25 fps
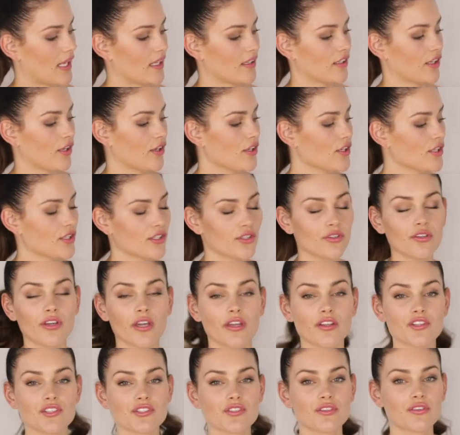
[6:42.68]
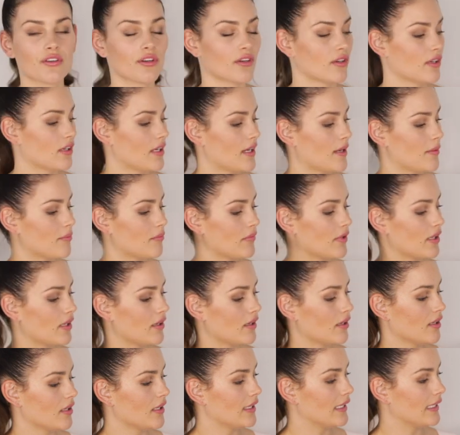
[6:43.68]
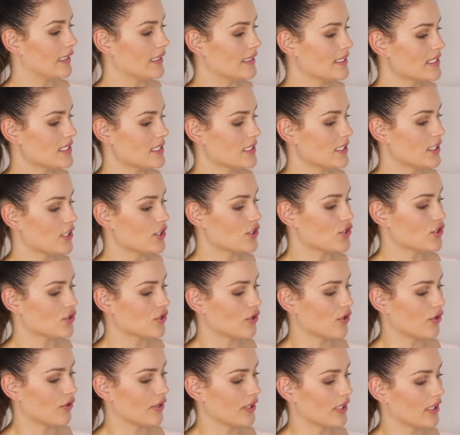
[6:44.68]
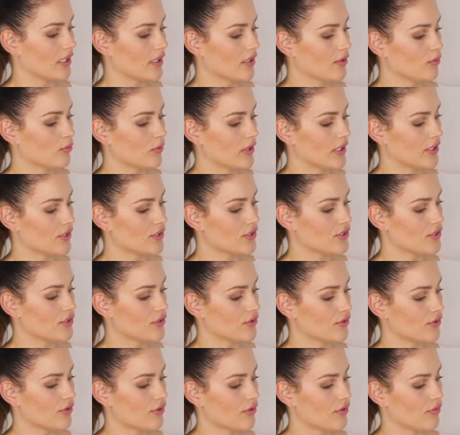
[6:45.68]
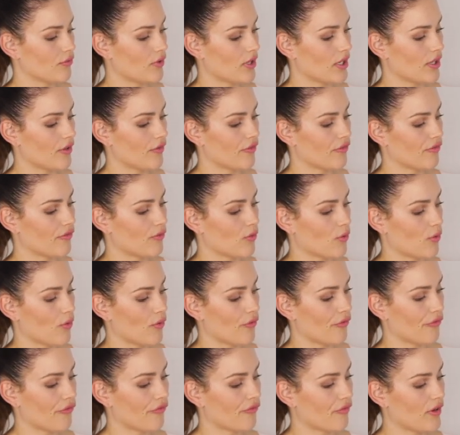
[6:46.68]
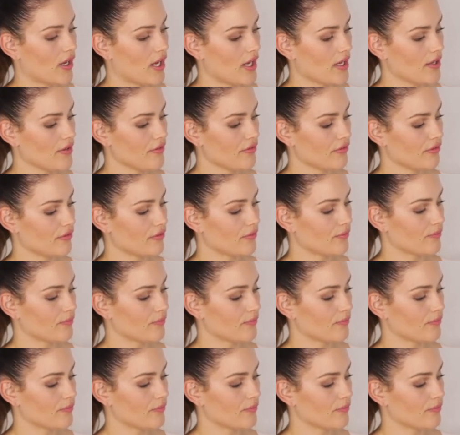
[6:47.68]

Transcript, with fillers: And going, you're going to um, list each goal here, one, two, three, four, five,